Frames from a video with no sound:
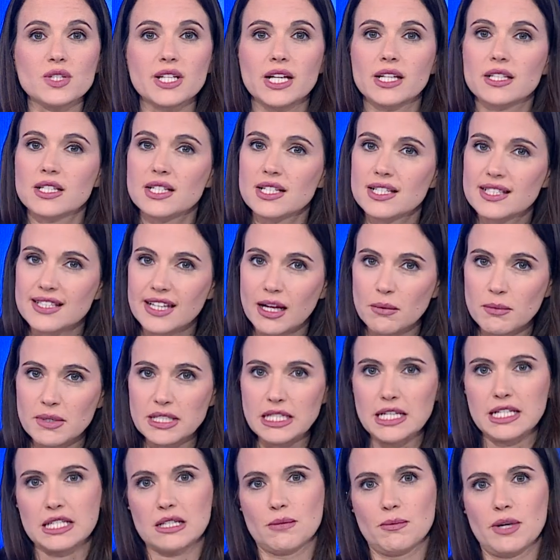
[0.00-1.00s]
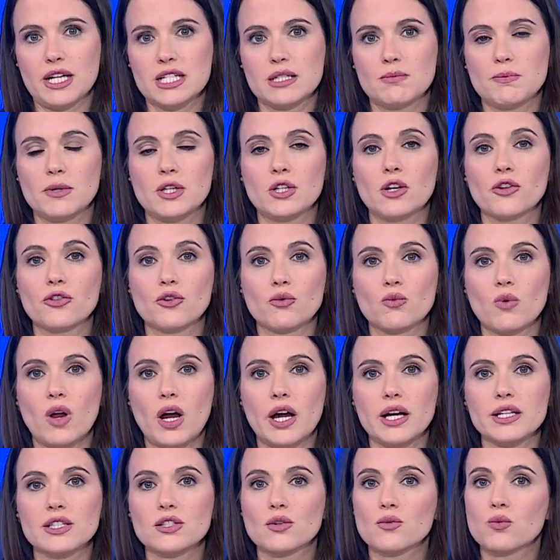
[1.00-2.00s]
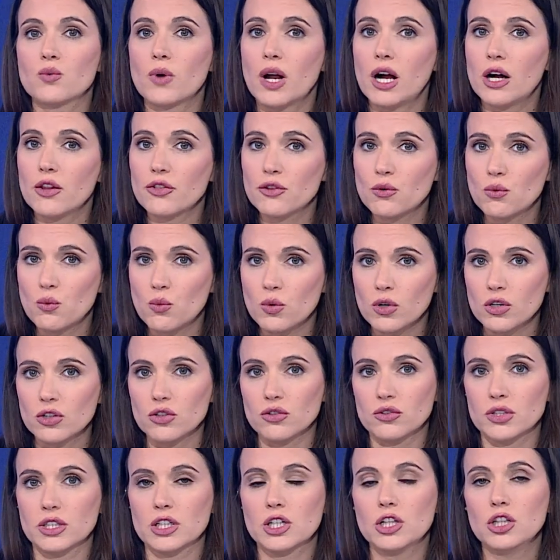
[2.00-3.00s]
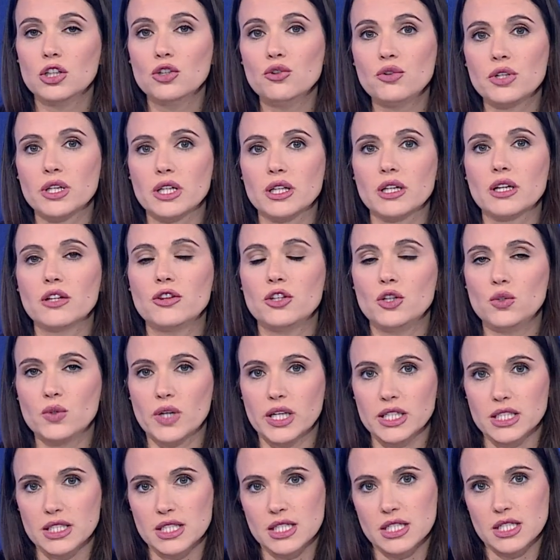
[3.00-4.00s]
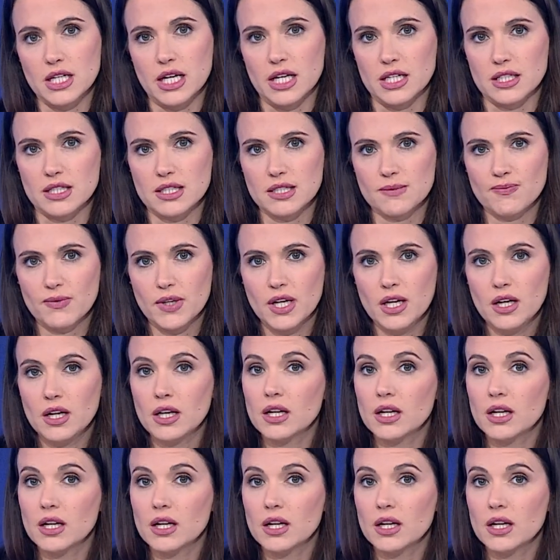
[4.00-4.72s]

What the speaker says: Anti-Semitism has been on the rise around the world, including in the United States.